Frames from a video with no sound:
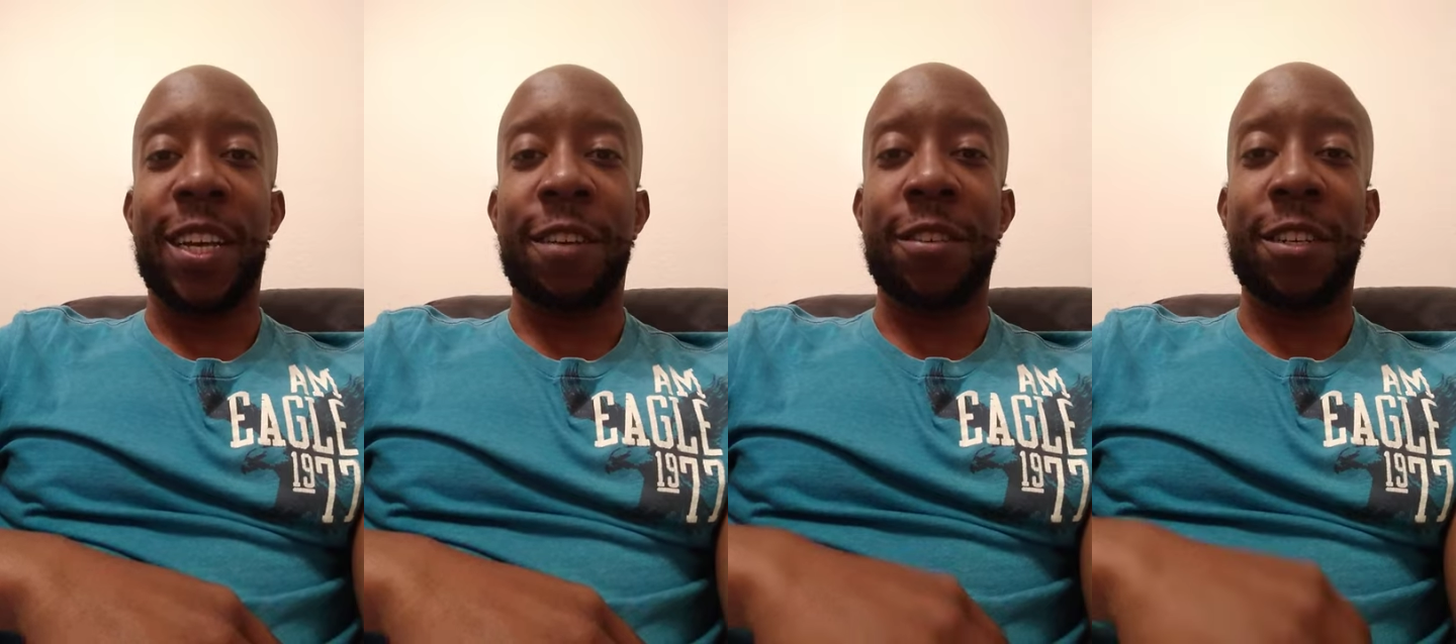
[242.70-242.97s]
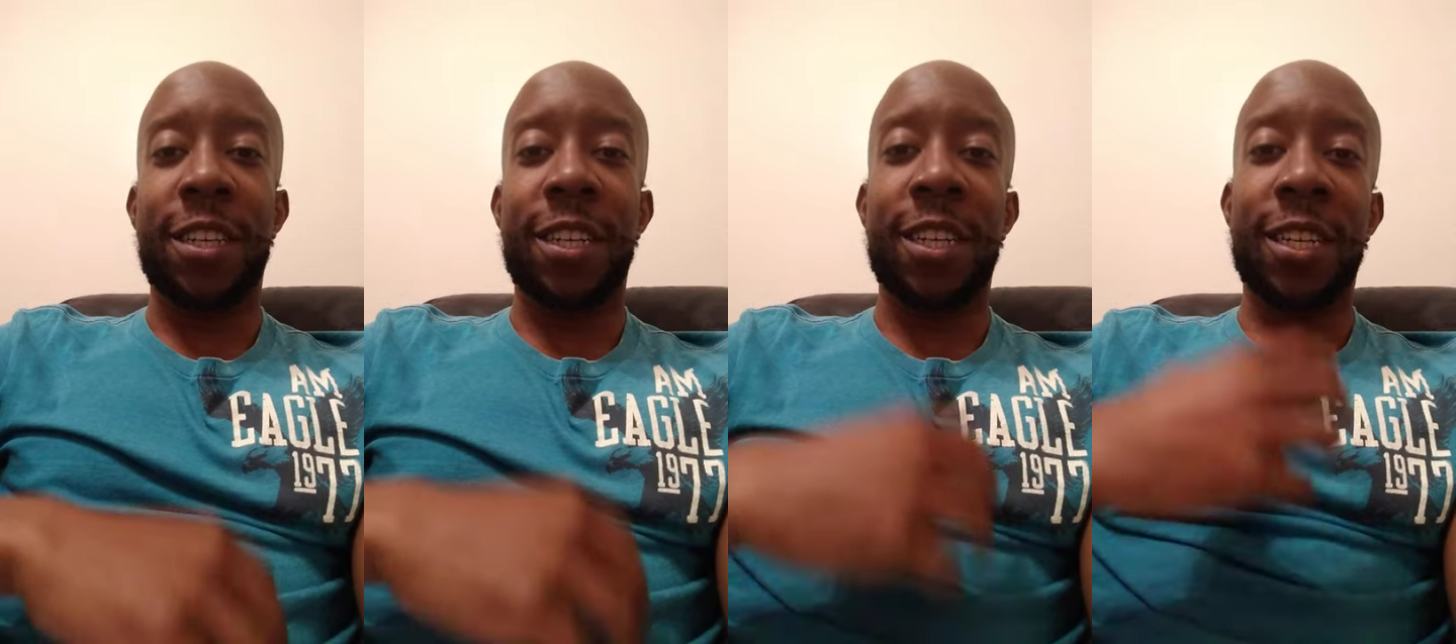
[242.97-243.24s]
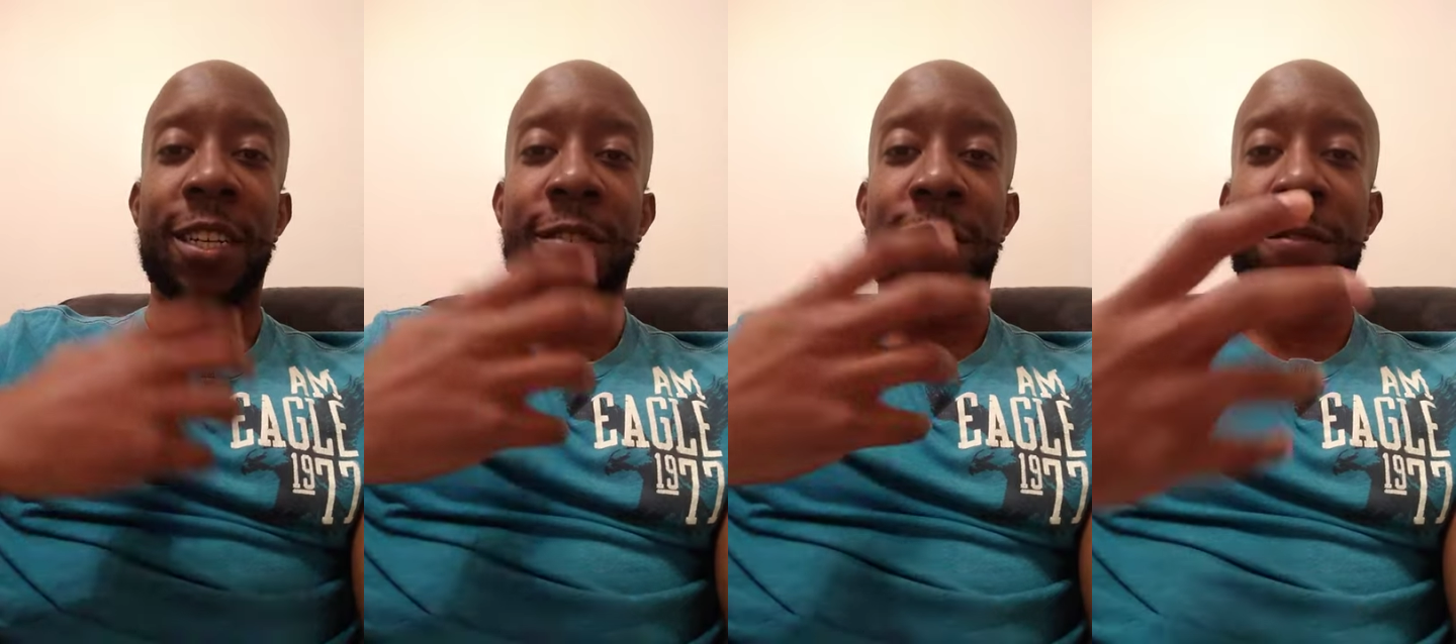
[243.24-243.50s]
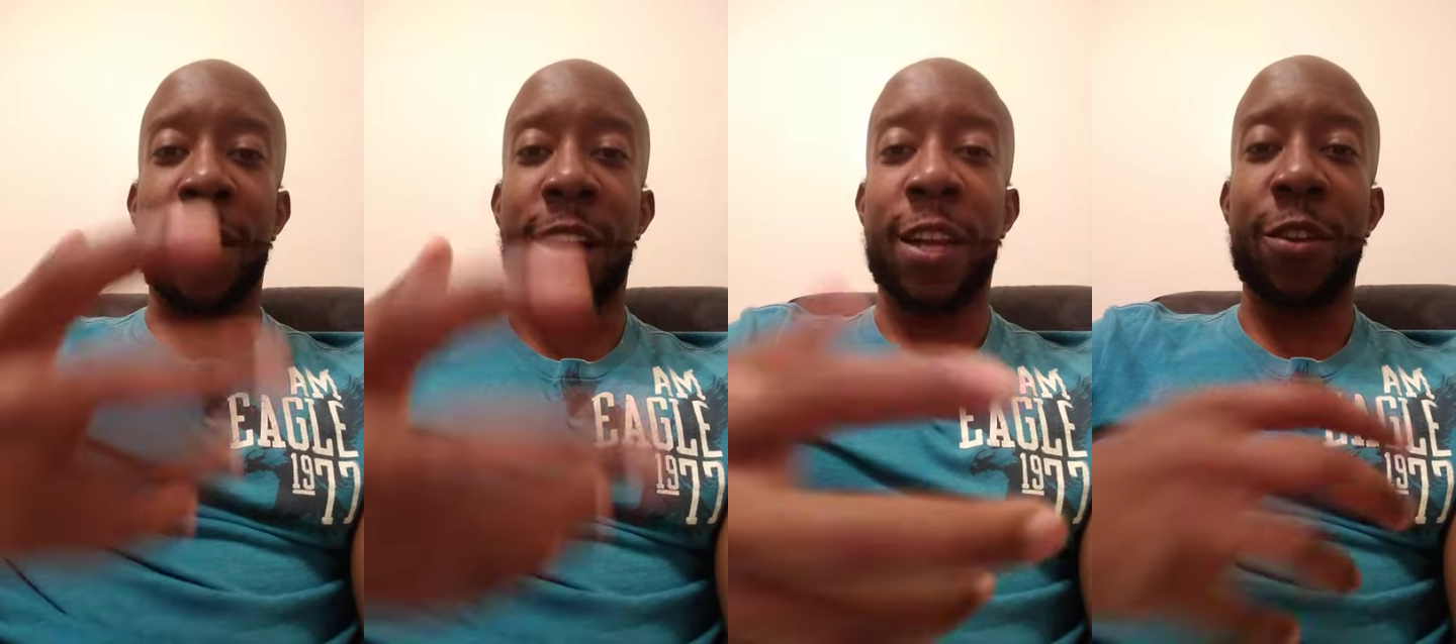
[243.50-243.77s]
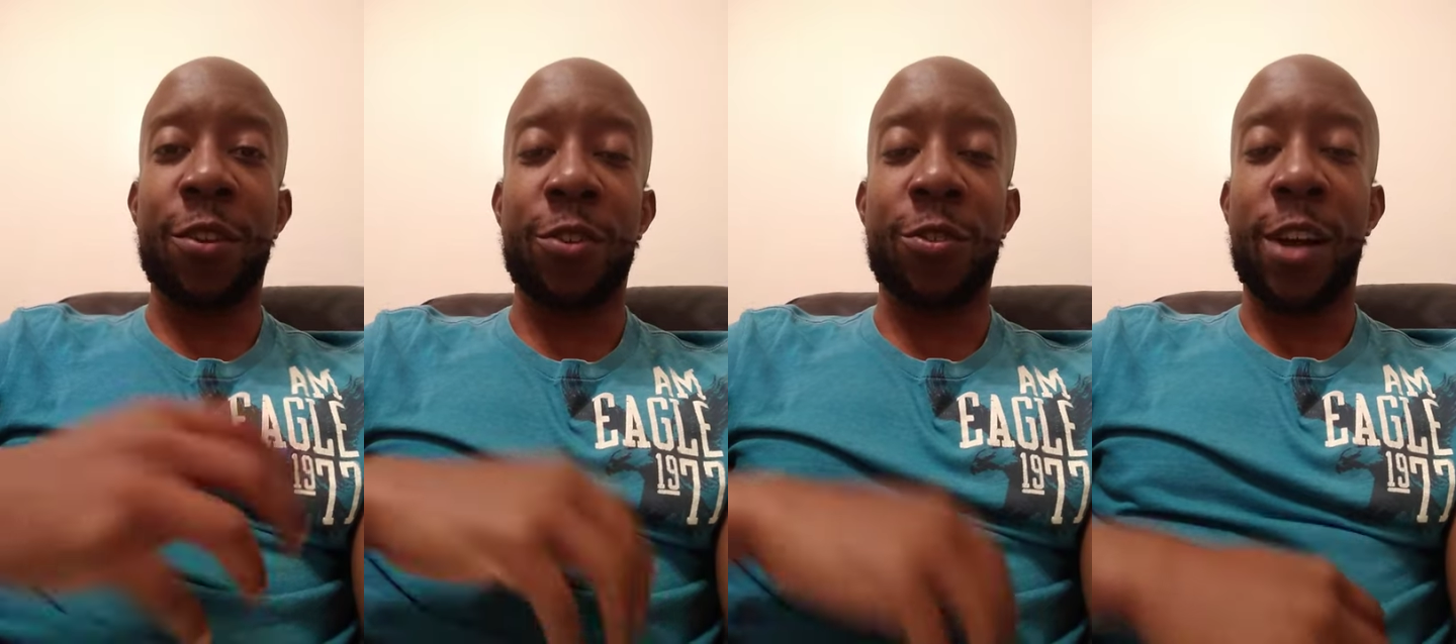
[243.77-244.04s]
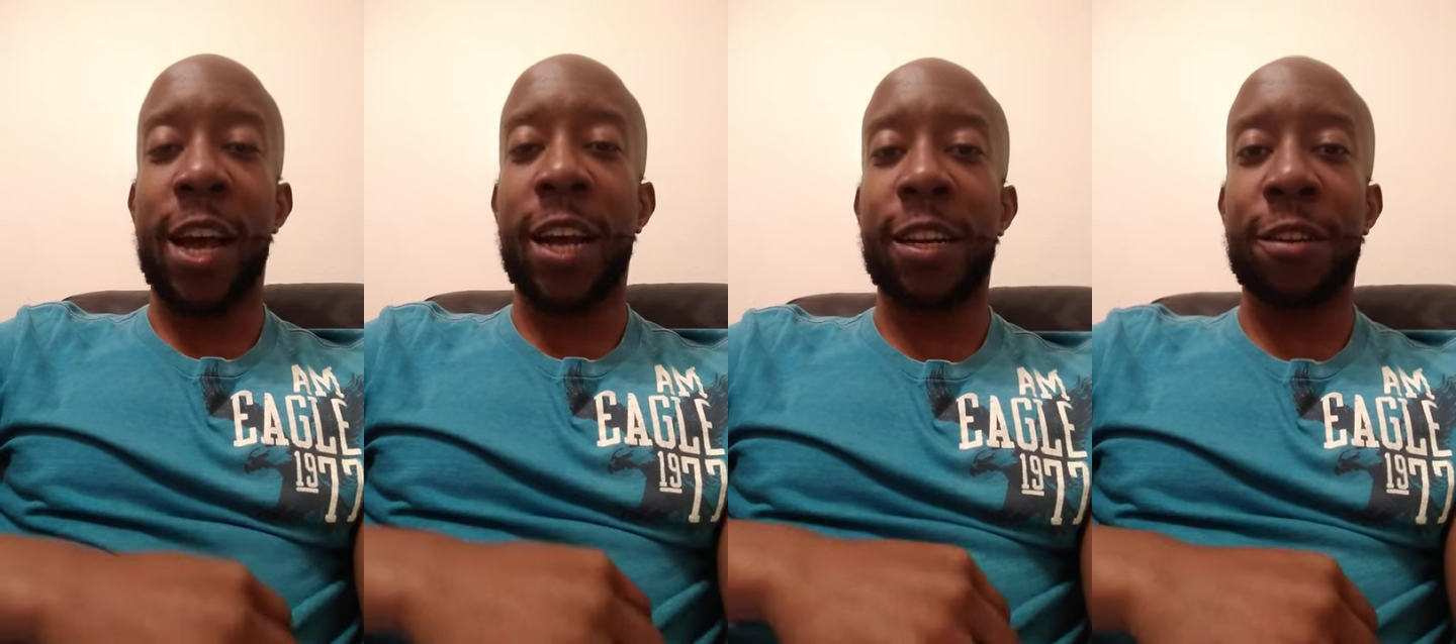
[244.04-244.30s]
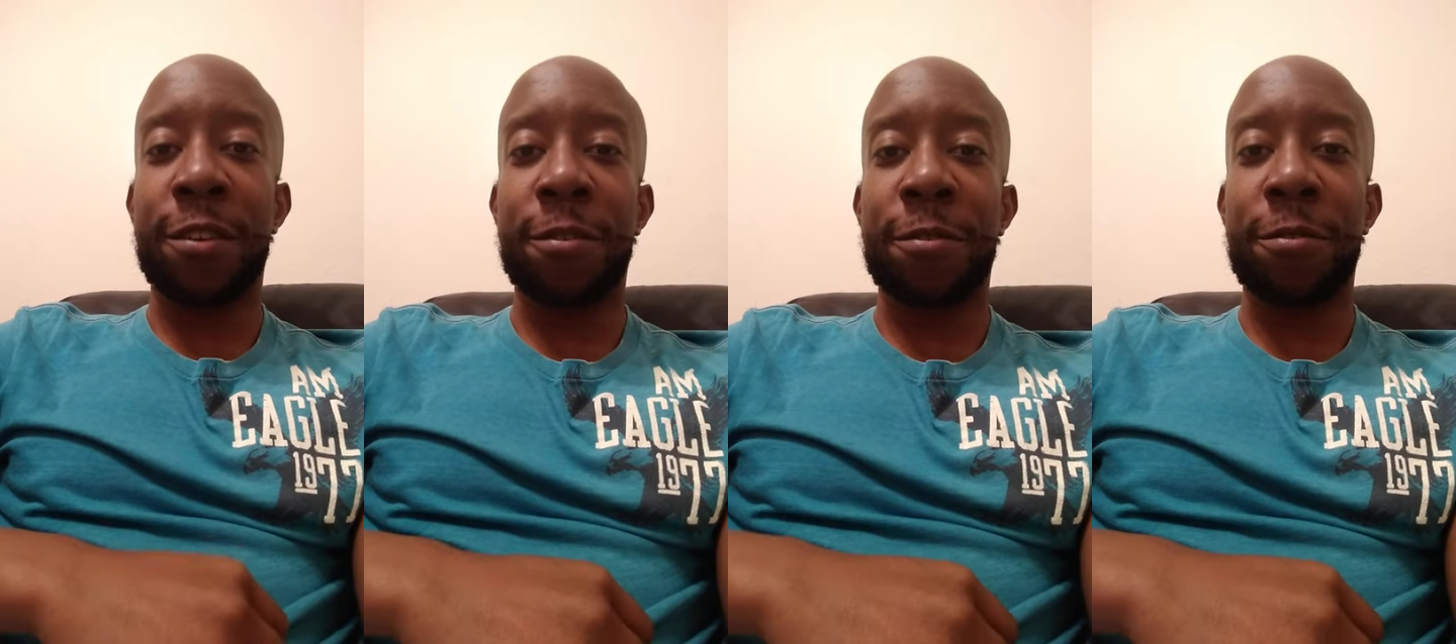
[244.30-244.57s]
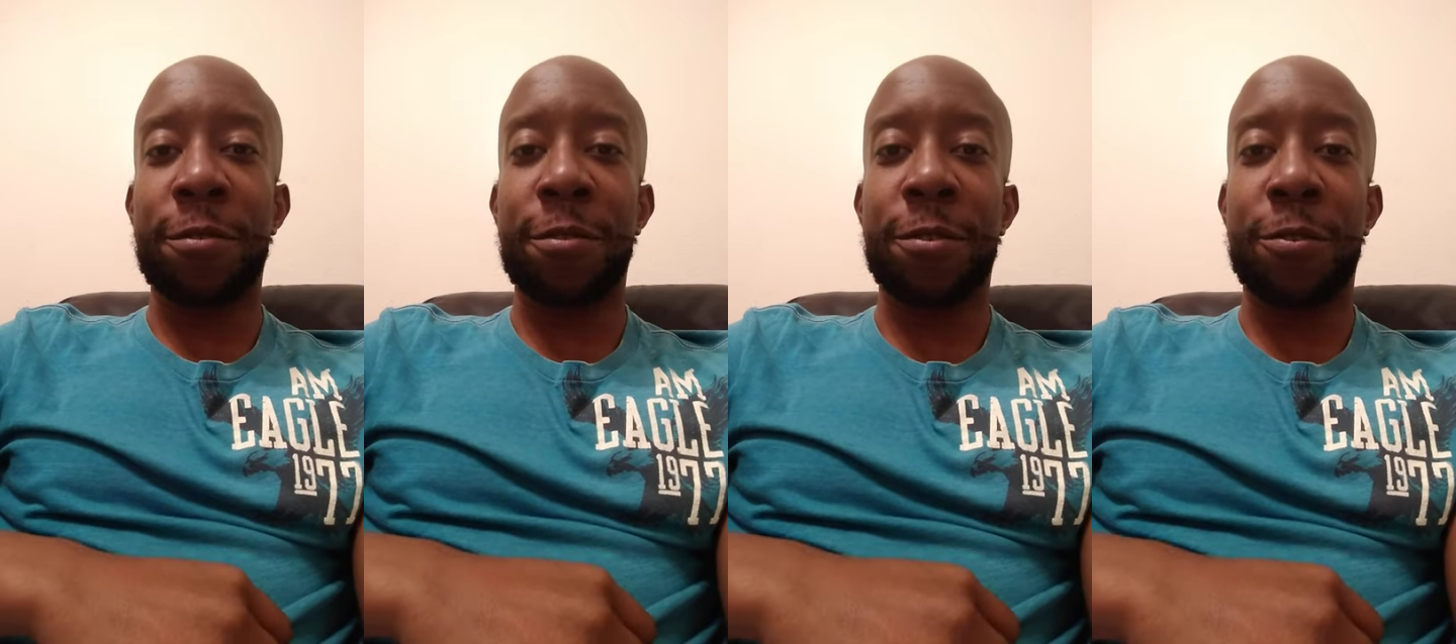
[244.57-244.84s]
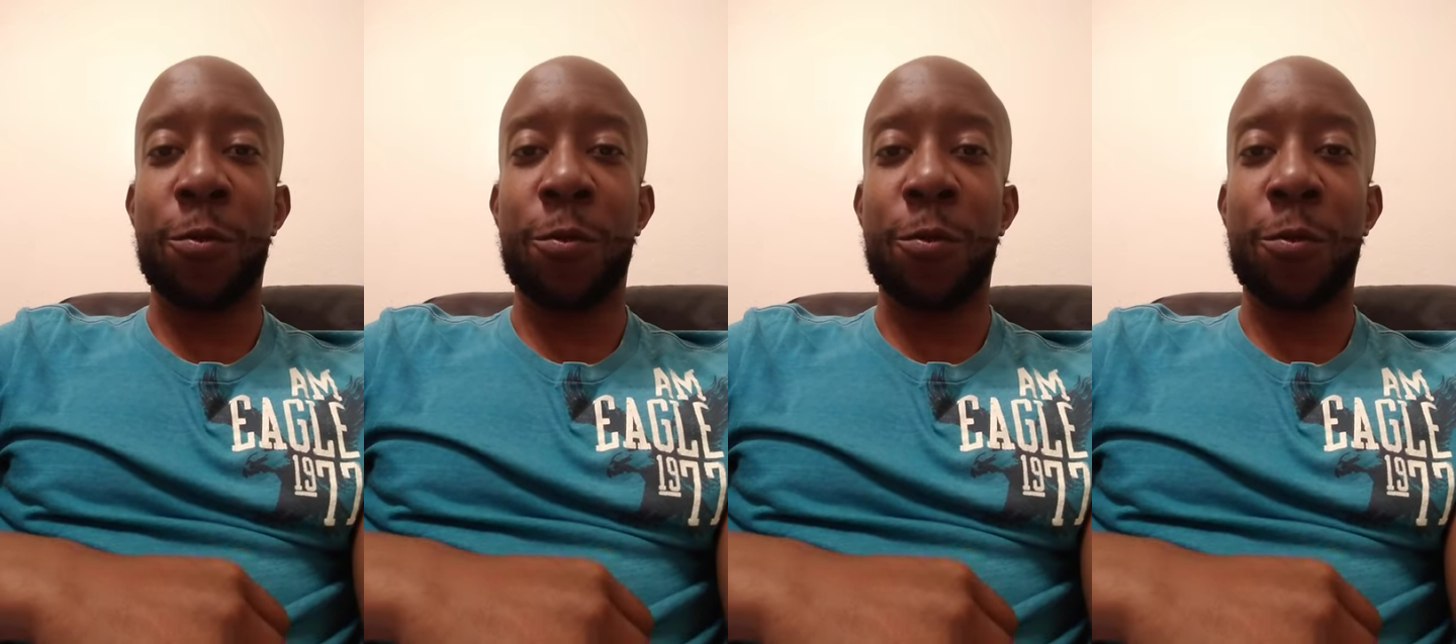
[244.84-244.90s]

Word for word: if she doesn't find you attractive,